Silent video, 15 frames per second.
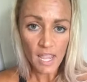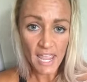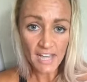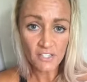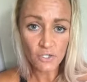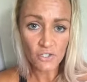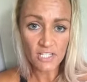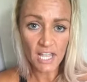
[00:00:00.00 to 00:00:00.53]

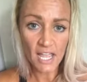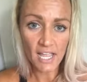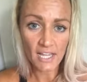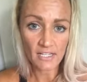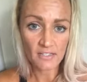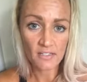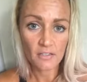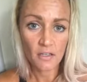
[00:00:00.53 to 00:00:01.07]

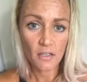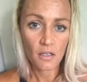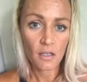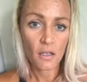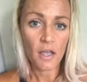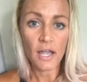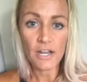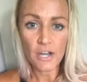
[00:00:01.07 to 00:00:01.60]
exercise.
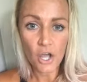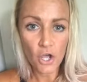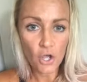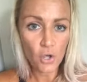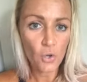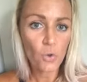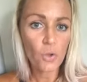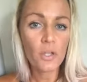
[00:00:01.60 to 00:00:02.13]
I
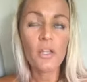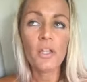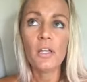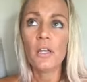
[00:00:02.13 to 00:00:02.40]
know